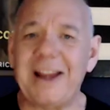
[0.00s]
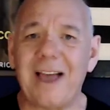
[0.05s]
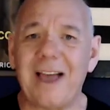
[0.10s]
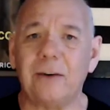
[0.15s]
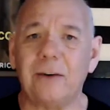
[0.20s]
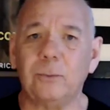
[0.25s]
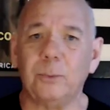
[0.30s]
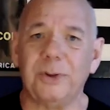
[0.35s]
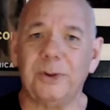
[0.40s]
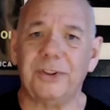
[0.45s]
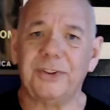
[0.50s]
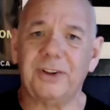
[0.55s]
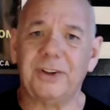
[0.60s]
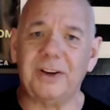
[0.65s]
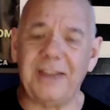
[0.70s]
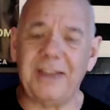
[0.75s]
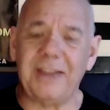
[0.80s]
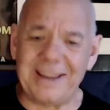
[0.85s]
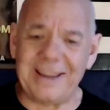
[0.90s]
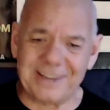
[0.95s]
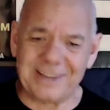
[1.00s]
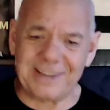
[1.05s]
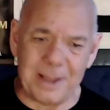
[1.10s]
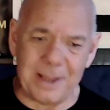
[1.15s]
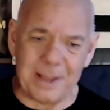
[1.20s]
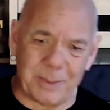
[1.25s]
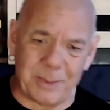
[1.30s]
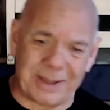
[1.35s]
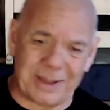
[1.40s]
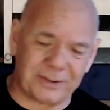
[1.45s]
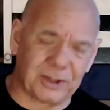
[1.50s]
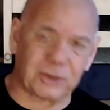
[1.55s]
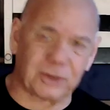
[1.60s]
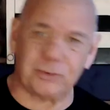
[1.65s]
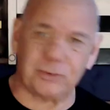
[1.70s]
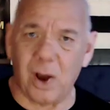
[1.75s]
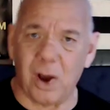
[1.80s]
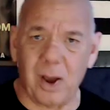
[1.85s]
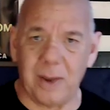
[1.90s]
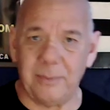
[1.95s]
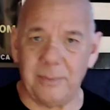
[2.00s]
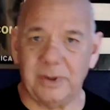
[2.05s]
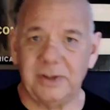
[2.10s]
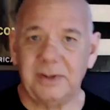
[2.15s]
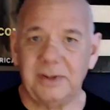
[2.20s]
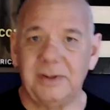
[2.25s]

out with asking them about the crime.